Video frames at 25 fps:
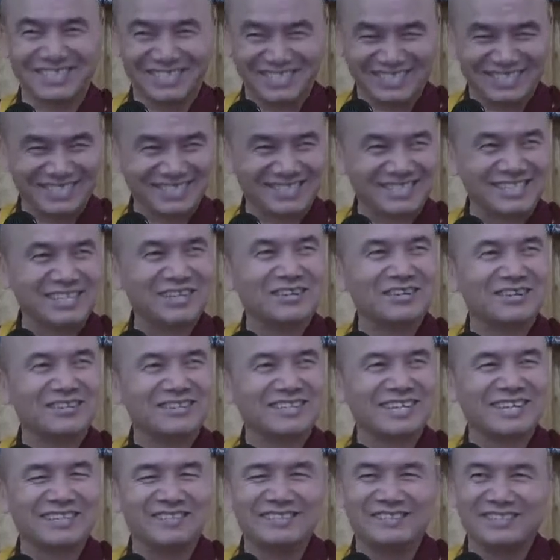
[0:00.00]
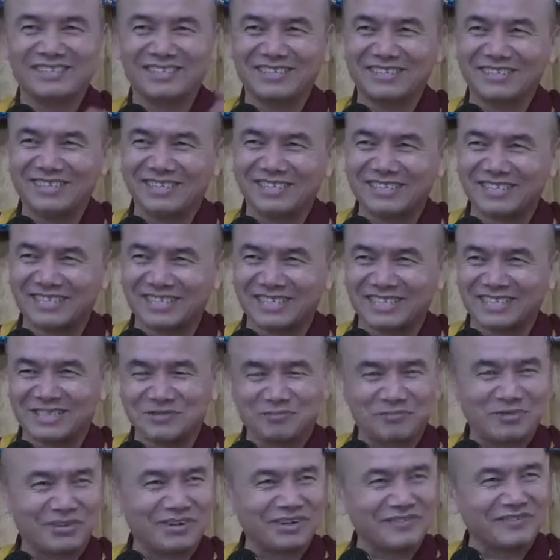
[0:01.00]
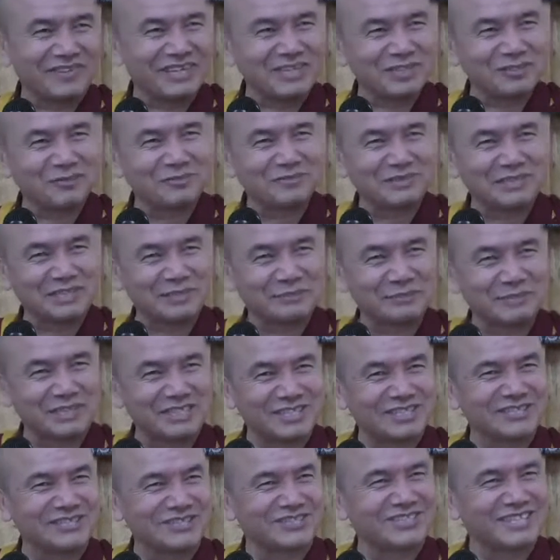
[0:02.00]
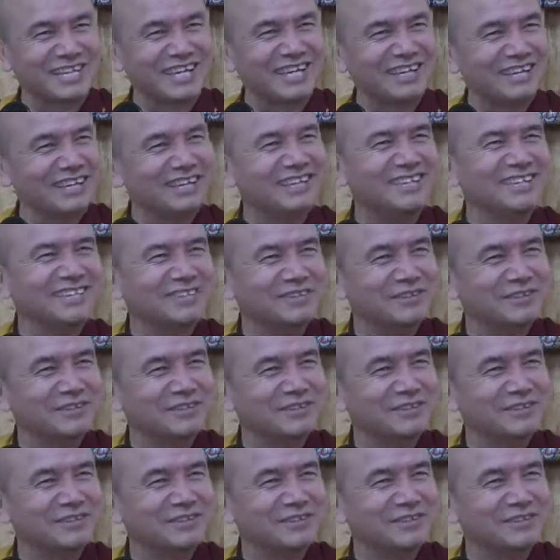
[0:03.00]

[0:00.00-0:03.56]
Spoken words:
Yes, then the yesterday's program has to be repeated today,